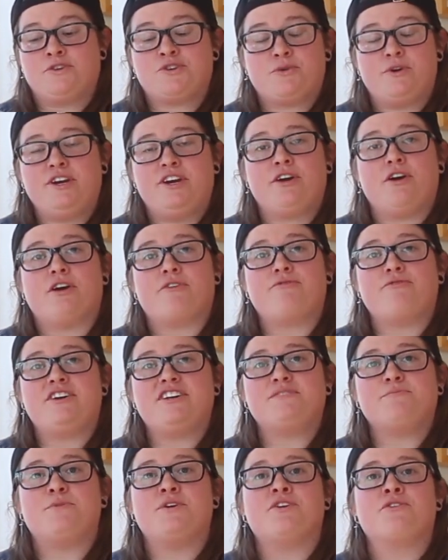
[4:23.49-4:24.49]
joining our
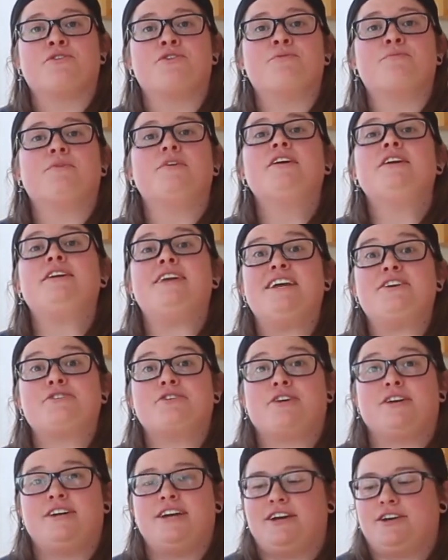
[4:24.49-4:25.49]
Facebook group,
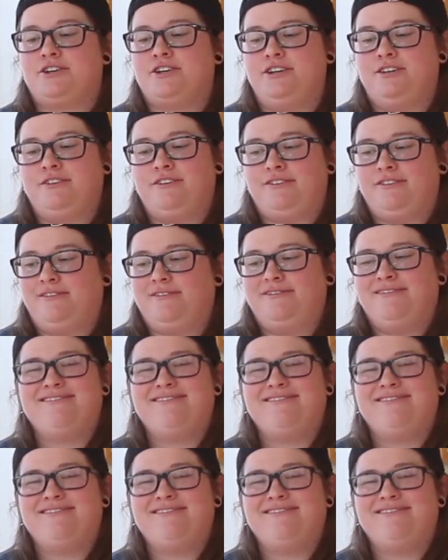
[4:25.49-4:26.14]
Nature Connections.